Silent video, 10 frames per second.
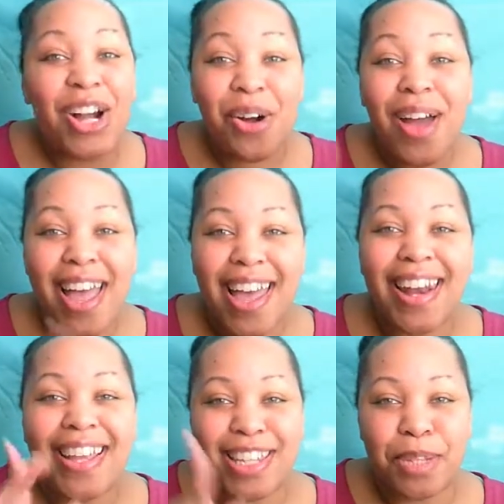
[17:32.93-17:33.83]
go
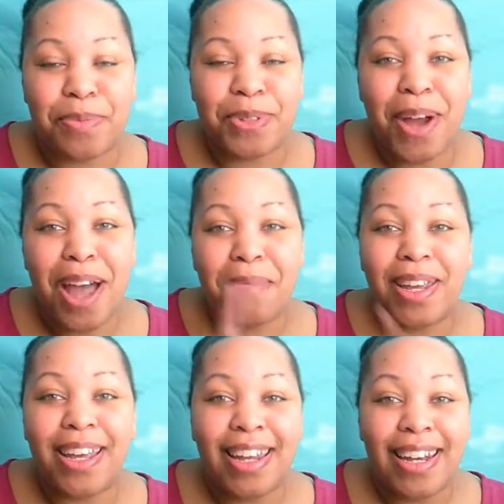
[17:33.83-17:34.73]
ahead and subscribe
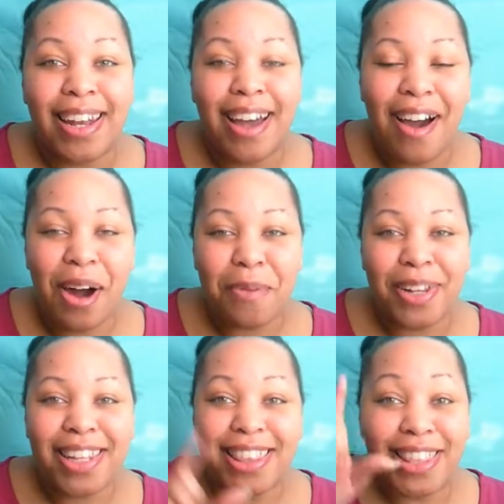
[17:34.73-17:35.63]
and
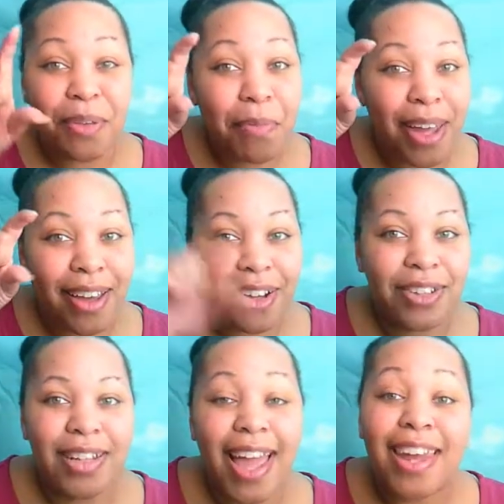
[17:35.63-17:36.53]
hit the
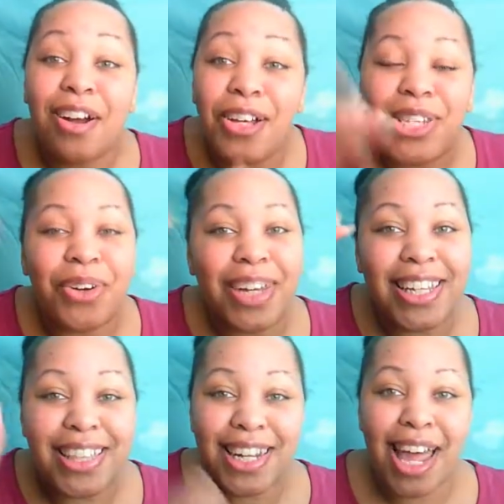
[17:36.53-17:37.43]
bell, and also
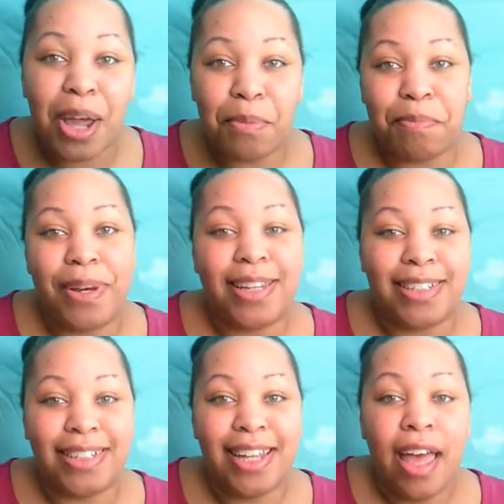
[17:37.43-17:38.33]
hit the like
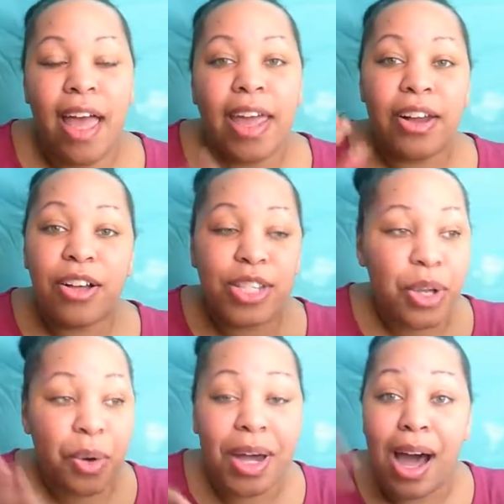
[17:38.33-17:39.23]
button, and
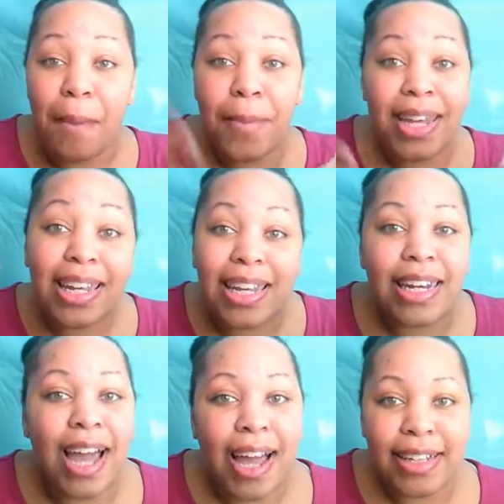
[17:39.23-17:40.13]
also comment
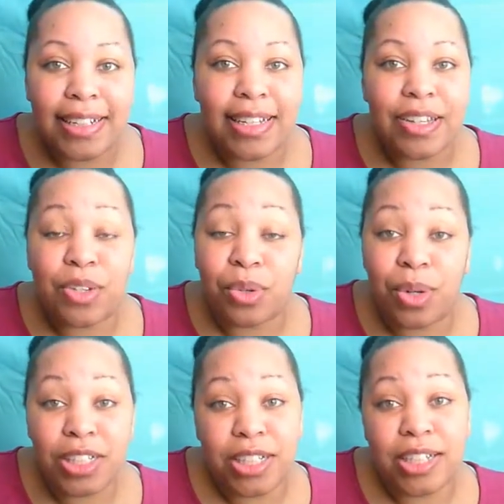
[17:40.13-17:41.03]
any ideas or
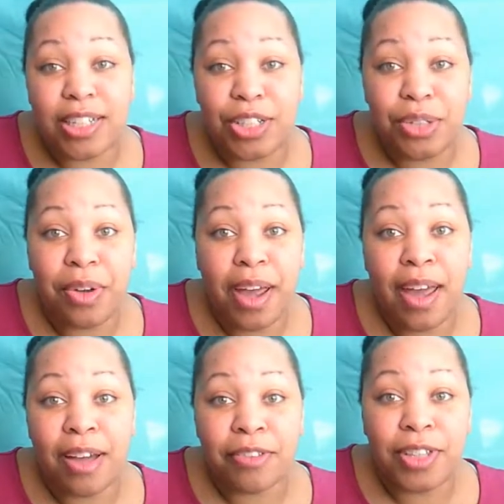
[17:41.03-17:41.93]
questions that you
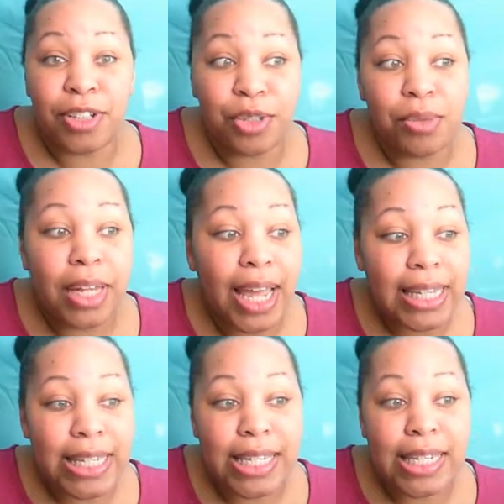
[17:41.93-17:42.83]
have that you would
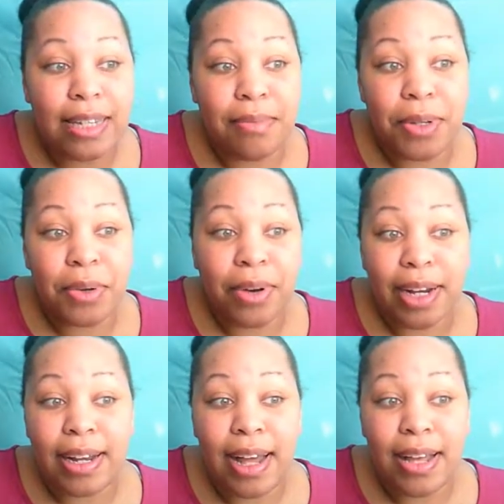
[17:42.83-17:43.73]
like to see me
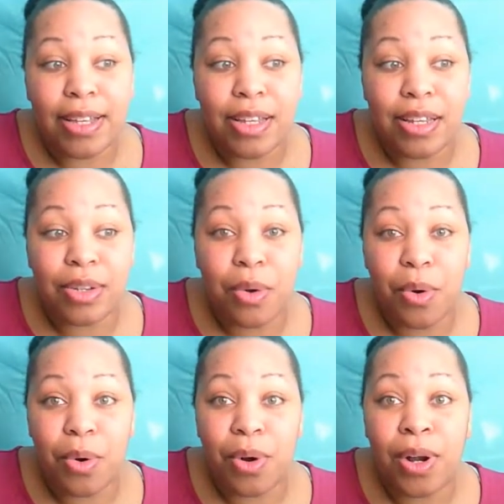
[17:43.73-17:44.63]
organize,
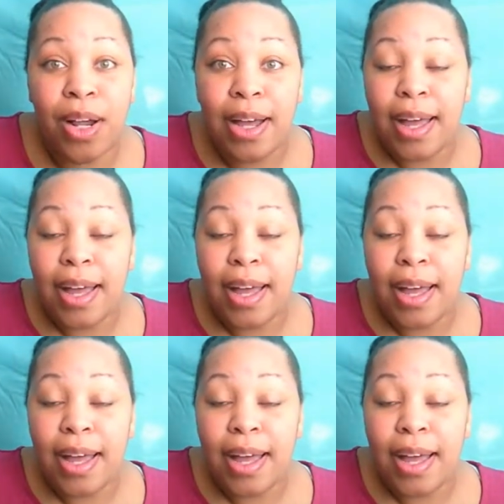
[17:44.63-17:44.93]
or